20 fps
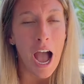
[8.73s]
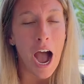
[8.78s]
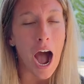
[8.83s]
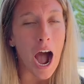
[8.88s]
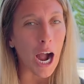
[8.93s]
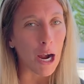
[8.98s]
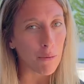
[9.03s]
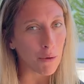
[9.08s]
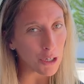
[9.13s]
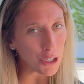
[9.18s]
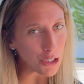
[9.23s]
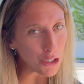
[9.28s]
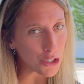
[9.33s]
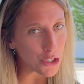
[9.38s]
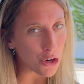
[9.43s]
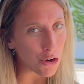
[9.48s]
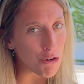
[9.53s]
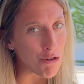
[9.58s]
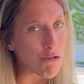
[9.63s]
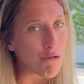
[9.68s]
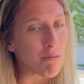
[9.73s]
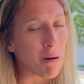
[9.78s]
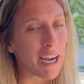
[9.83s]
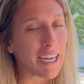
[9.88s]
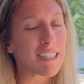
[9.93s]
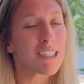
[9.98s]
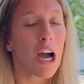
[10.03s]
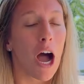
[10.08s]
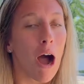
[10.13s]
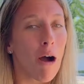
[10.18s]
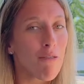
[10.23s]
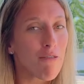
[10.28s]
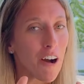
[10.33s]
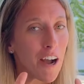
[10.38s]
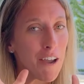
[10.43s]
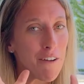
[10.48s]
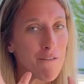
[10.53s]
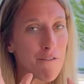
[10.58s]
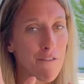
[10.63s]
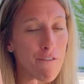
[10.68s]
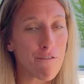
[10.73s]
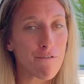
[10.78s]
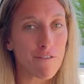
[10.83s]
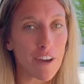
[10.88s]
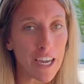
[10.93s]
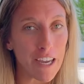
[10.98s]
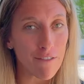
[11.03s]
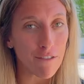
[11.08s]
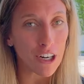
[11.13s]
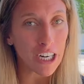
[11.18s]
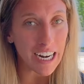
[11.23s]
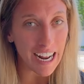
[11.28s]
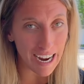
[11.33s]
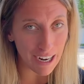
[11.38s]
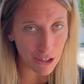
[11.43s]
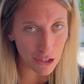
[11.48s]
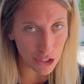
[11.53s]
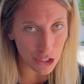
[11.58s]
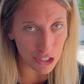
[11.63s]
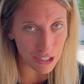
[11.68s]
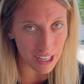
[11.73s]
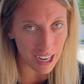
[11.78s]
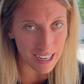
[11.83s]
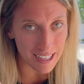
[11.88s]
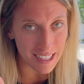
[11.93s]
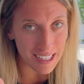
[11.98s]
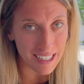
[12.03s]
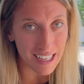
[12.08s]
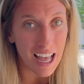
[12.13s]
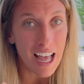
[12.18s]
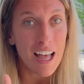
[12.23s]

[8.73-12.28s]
I want to show you my top 5 favorite exercises